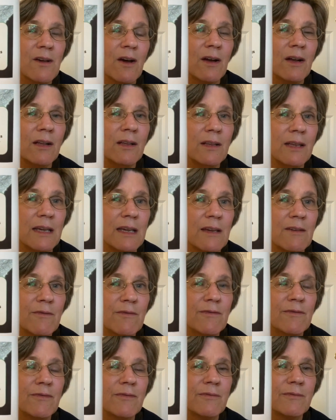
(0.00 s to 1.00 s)
on a
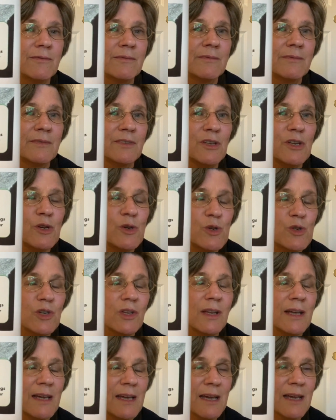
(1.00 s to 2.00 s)
leaf,
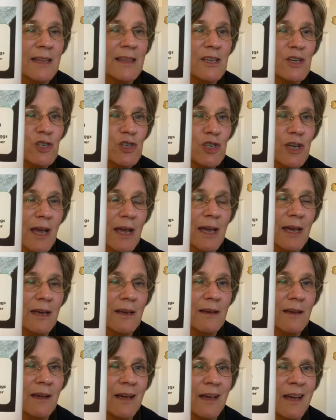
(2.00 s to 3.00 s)
usually in the shade.